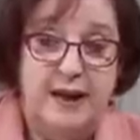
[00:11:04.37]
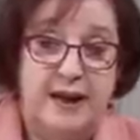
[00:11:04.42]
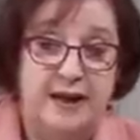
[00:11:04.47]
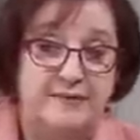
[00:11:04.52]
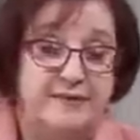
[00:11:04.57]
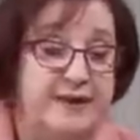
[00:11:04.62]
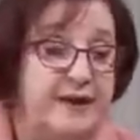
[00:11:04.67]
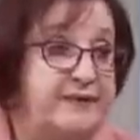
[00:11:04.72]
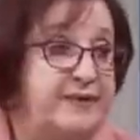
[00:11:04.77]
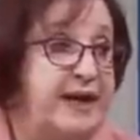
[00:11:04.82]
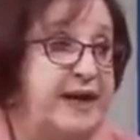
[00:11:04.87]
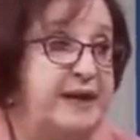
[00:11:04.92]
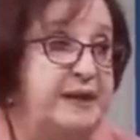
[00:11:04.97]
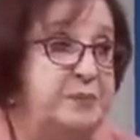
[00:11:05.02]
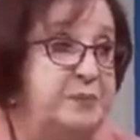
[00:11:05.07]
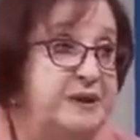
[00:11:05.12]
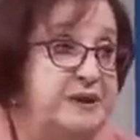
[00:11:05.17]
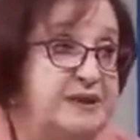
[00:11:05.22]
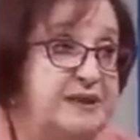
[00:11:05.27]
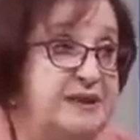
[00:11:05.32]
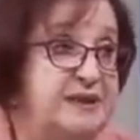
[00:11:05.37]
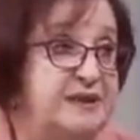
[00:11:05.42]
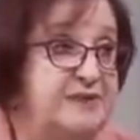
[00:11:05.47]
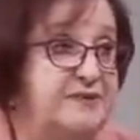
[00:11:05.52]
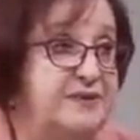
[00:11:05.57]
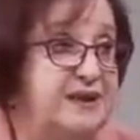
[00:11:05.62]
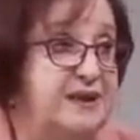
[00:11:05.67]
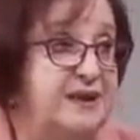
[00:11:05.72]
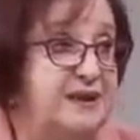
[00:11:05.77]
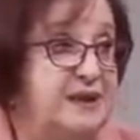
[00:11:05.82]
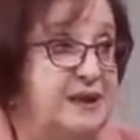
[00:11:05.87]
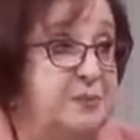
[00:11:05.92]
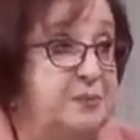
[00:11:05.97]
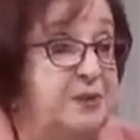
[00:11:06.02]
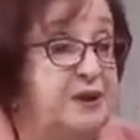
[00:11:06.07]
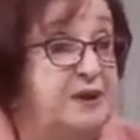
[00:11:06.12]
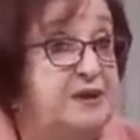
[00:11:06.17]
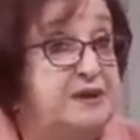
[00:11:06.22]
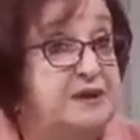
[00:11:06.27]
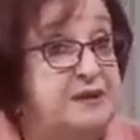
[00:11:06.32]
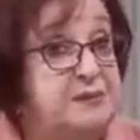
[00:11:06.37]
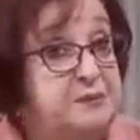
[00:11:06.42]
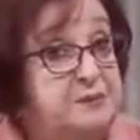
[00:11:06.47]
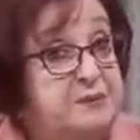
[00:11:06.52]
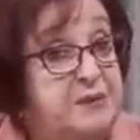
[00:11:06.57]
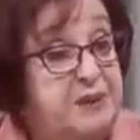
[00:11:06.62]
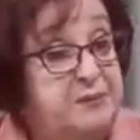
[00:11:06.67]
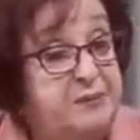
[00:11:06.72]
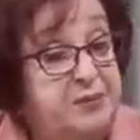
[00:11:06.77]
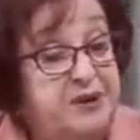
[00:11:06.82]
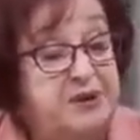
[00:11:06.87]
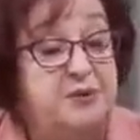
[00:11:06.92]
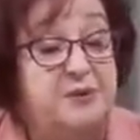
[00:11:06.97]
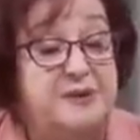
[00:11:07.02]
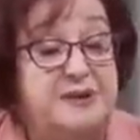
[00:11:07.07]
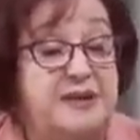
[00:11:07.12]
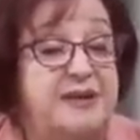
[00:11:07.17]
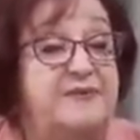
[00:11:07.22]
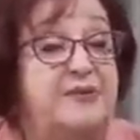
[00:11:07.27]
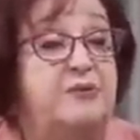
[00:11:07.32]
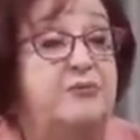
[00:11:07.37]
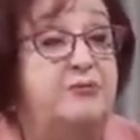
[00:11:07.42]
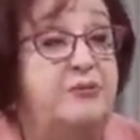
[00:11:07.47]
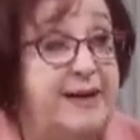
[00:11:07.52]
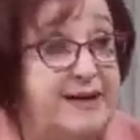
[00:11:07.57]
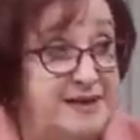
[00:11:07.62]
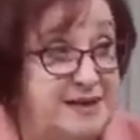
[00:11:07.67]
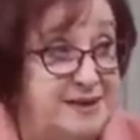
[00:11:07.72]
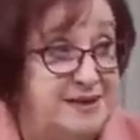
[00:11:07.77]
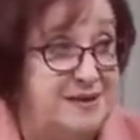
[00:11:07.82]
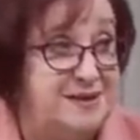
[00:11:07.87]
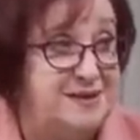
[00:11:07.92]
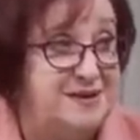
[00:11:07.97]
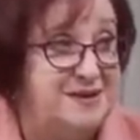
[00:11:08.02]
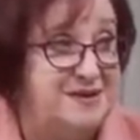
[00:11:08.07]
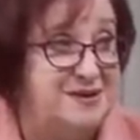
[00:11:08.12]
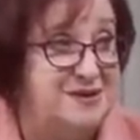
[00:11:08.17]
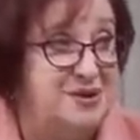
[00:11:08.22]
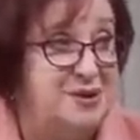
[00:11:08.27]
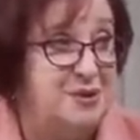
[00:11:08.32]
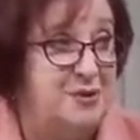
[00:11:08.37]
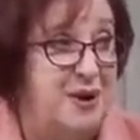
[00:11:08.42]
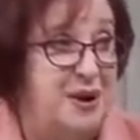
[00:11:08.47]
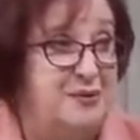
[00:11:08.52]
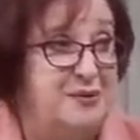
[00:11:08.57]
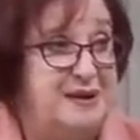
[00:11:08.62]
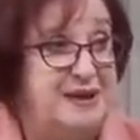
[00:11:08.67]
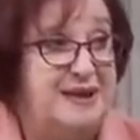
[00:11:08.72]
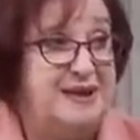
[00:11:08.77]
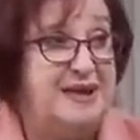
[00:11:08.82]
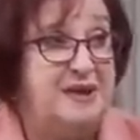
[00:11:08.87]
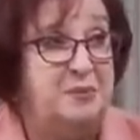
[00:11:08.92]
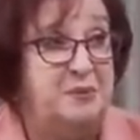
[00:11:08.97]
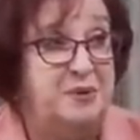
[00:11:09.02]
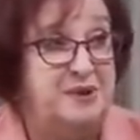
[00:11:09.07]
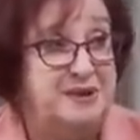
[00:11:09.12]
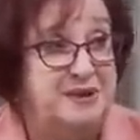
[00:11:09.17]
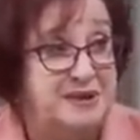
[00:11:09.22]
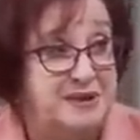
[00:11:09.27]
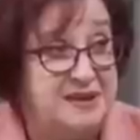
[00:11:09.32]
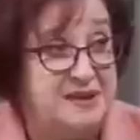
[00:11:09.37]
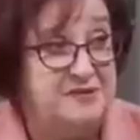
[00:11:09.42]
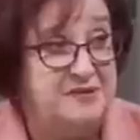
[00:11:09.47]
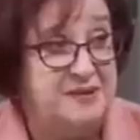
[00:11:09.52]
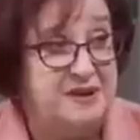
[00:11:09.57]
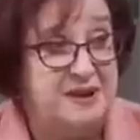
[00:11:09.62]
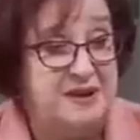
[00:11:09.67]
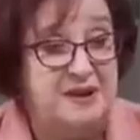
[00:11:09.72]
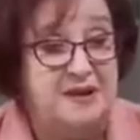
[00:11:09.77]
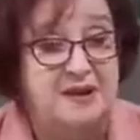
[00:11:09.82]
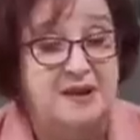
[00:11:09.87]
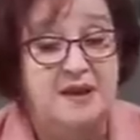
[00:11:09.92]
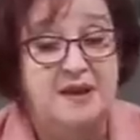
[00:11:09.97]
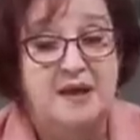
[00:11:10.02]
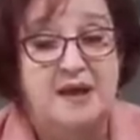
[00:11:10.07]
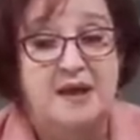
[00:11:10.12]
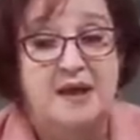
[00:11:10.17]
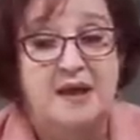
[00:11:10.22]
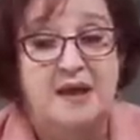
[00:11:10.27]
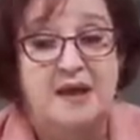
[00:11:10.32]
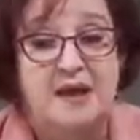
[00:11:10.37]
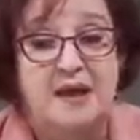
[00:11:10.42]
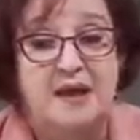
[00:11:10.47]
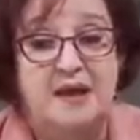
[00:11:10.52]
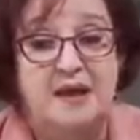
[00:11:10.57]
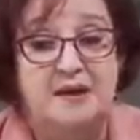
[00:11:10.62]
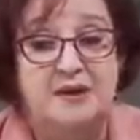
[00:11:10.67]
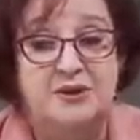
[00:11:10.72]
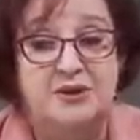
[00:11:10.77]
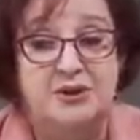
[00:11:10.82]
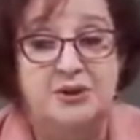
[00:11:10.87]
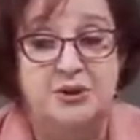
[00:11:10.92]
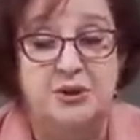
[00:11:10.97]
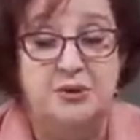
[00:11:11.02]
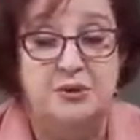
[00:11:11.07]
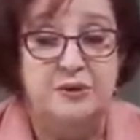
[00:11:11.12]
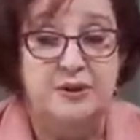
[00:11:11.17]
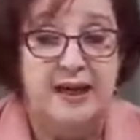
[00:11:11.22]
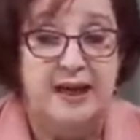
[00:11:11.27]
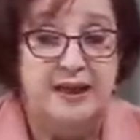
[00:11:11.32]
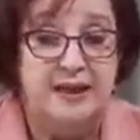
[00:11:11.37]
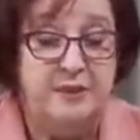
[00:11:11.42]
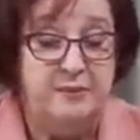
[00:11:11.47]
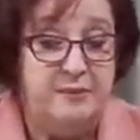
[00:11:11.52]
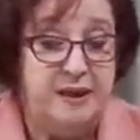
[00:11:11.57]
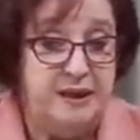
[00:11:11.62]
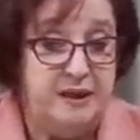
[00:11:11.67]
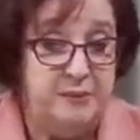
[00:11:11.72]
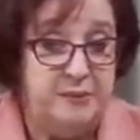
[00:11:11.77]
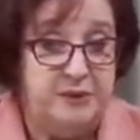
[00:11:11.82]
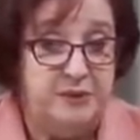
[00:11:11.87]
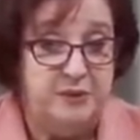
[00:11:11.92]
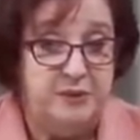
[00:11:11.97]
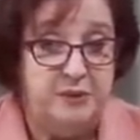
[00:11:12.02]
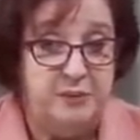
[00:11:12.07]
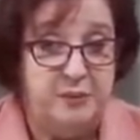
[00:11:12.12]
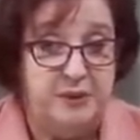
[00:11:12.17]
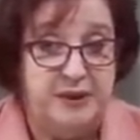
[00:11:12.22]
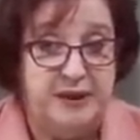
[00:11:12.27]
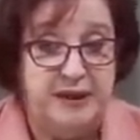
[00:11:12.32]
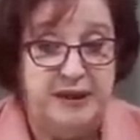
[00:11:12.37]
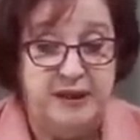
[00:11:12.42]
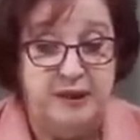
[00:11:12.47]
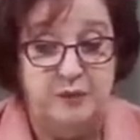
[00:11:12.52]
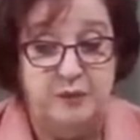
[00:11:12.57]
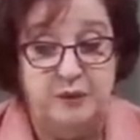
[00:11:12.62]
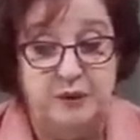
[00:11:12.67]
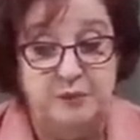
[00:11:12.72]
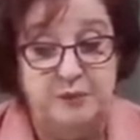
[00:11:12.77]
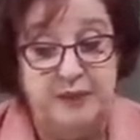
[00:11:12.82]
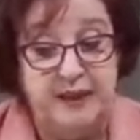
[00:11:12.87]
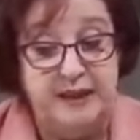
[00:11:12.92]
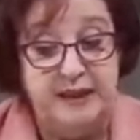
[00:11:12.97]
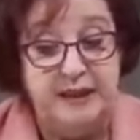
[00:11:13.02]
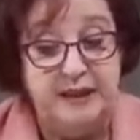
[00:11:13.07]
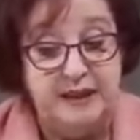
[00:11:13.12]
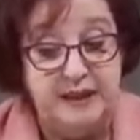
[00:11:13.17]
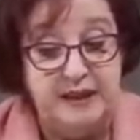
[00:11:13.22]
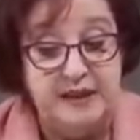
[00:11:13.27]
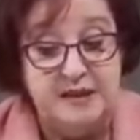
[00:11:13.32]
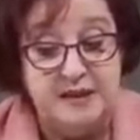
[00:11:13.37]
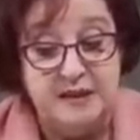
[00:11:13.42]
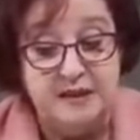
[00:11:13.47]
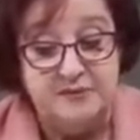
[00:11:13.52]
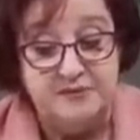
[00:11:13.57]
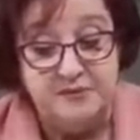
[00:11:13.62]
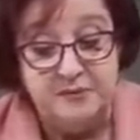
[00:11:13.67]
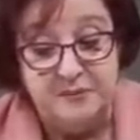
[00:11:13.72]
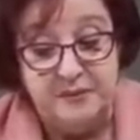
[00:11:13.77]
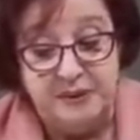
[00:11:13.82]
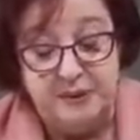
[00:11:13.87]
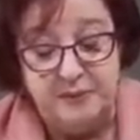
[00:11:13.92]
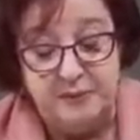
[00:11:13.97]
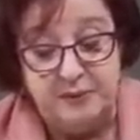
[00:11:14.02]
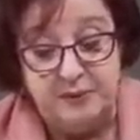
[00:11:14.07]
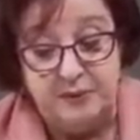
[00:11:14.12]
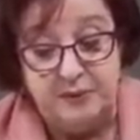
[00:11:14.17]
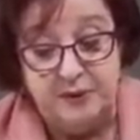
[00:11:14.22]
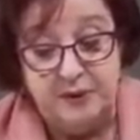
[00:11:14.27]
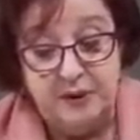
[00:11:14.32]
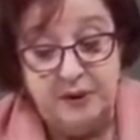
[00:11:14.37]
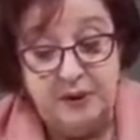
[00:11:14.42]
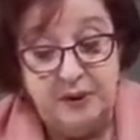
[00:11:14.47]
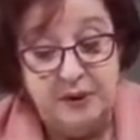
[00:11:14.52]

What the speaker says: have never had a birth certificate. Their birth was never registered, so how do they get a birth certificate? And so that amendment we're bringing in will make it easier for people